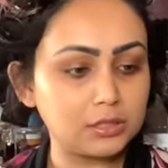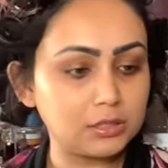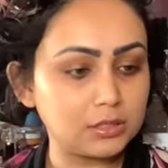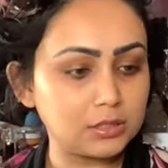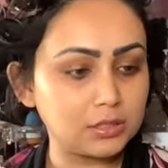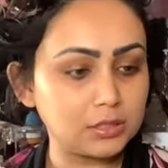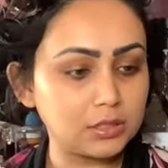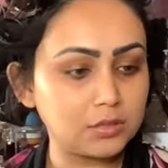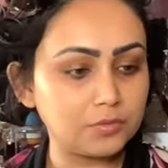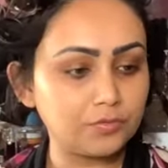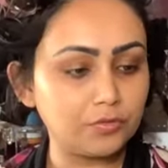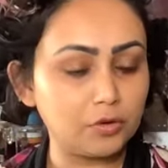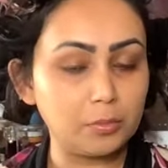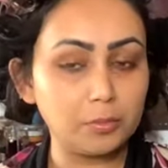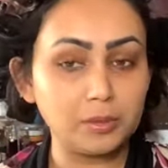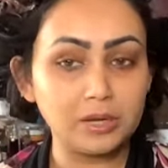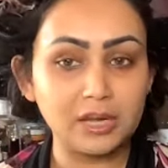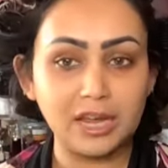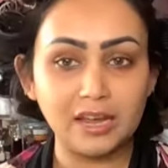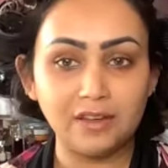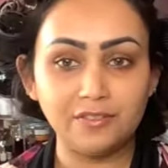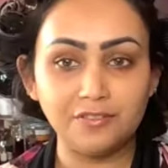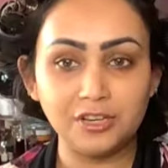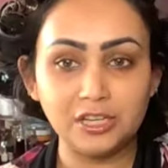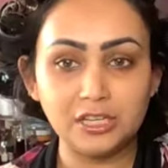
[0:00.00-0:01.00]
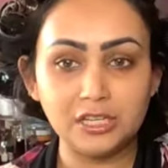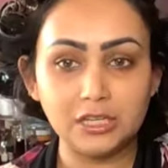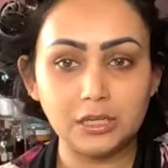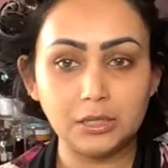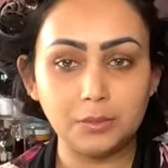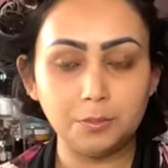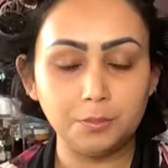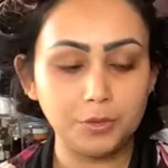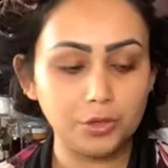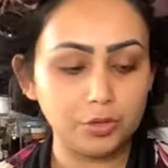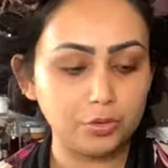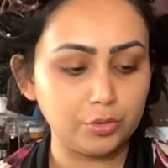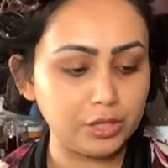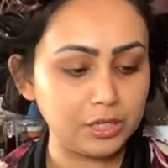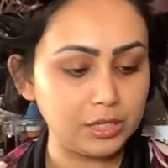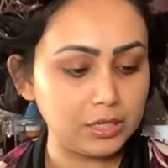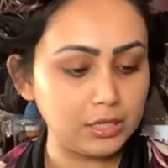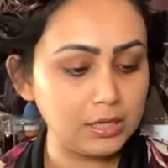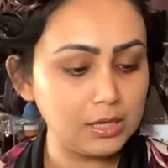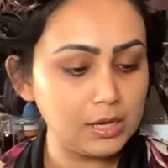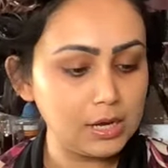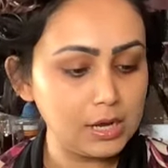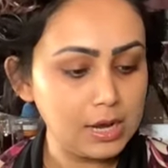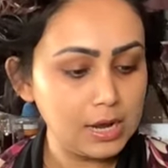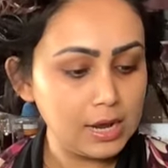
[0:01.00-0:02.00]
This is from KVD
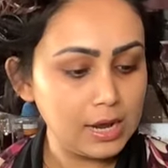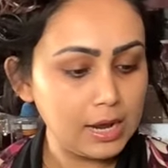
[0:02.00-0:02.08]
Beauty.